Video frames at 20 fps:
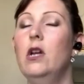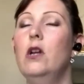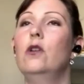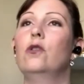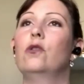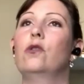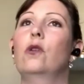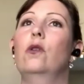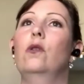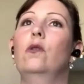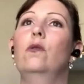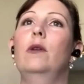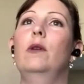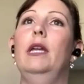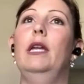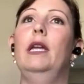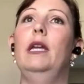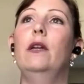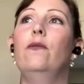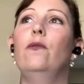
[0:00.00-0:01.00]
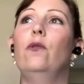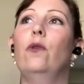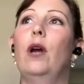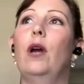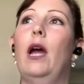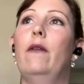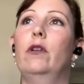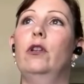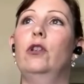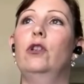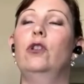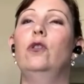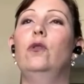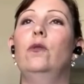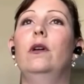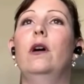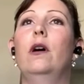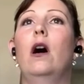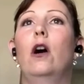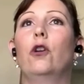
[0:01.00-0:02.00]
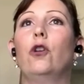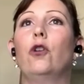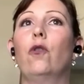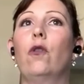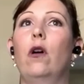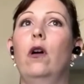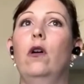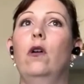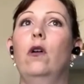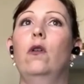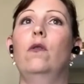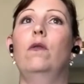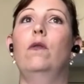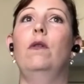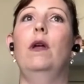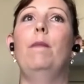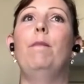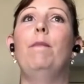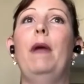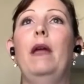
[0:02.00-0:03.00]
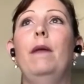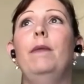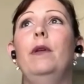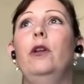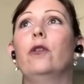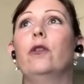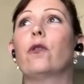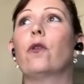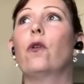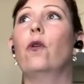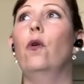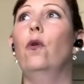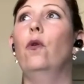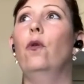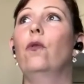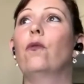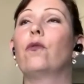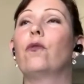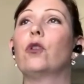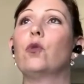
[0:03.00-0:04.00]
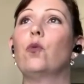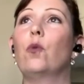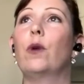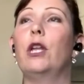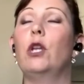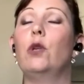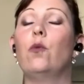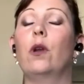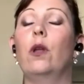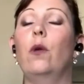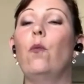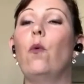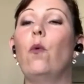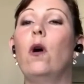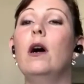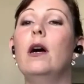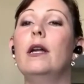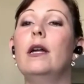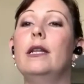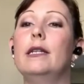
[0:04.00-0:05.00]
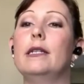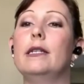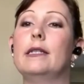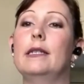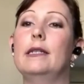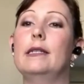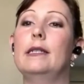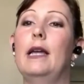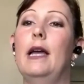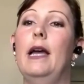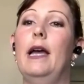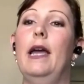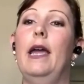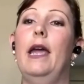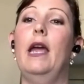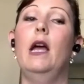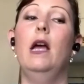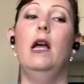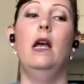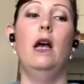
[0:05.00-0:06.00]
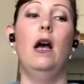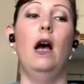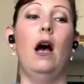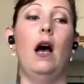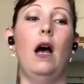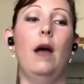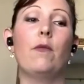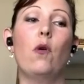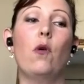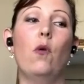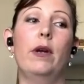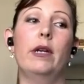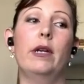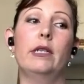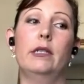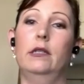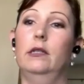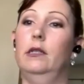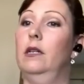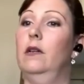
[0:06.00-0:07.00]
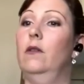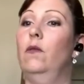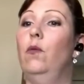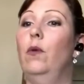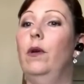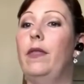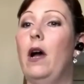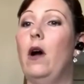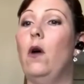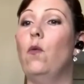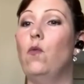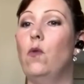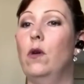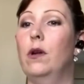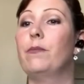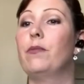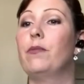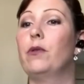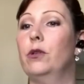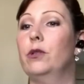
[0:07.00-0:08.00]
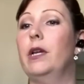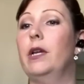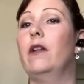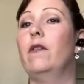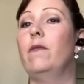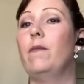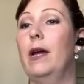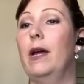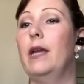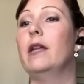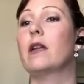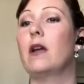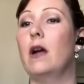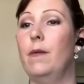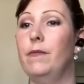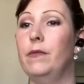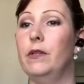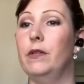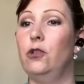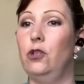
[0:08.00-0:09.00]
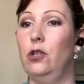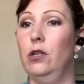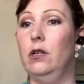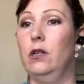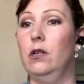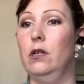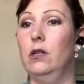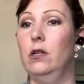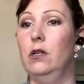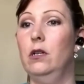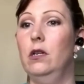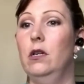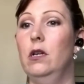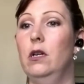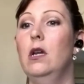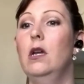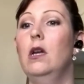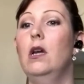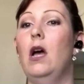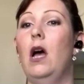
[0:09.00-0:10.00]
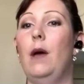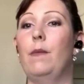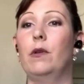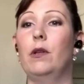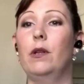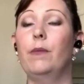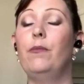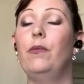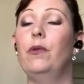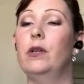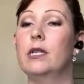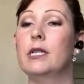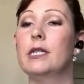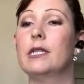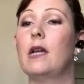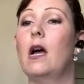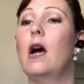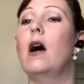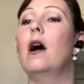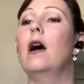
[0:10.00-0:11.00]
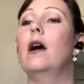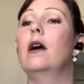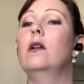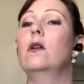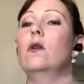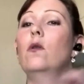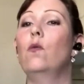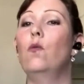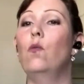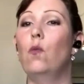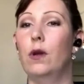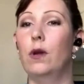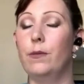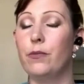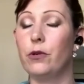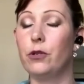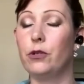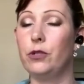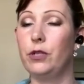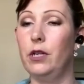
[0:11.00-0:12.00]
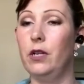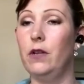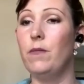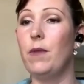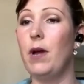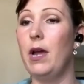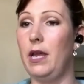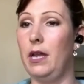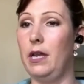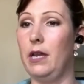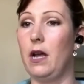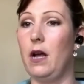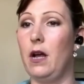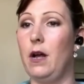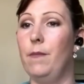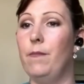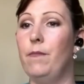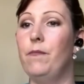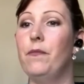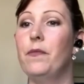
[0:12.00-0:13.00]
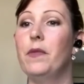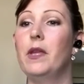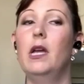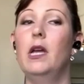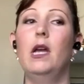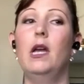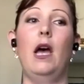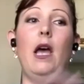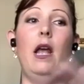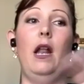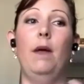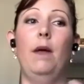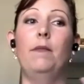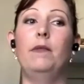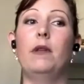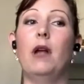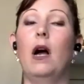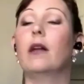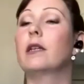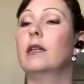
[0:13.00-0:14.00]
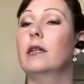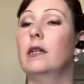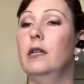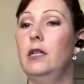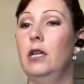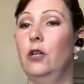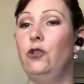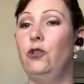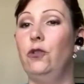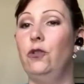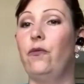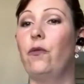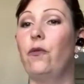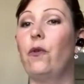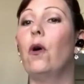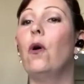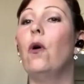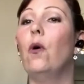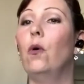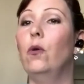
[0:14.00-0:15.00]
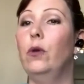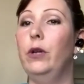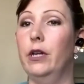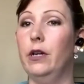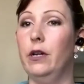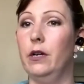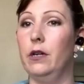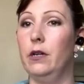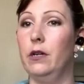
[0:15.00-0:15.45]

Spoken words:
So if you're having to do it on your own, maybe your goal for 2021 is to say, I'm going to live without 1% of my income this year. I'm going to put aside 1% of my income, and I'm not going to touch it for a whole year.